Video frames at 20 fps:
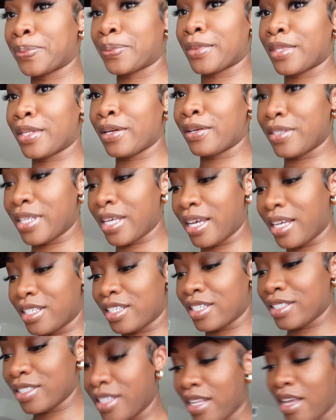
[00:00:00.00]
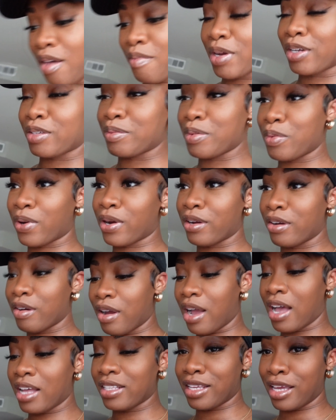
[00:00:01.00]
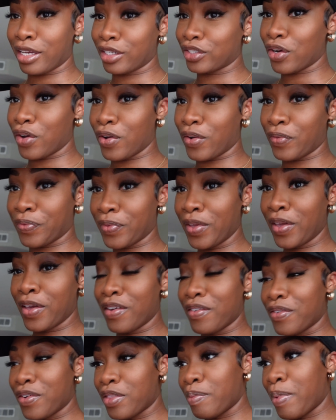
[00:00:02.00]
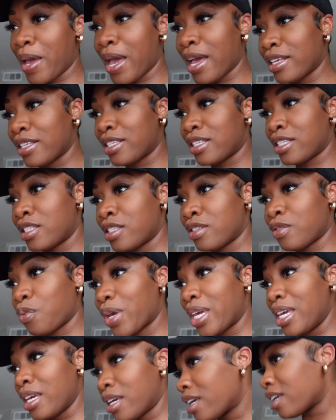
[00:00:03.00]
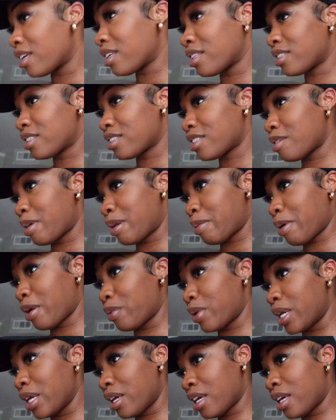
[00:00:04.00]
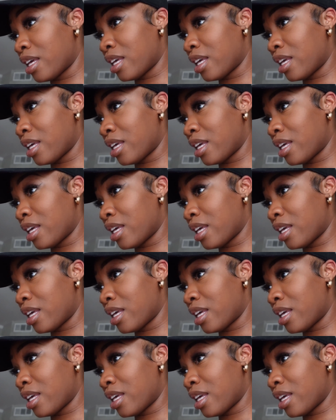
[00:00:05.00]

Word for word: There's that. Amir's been wearing her contacts, y'all, for the past week. Has it been about a week?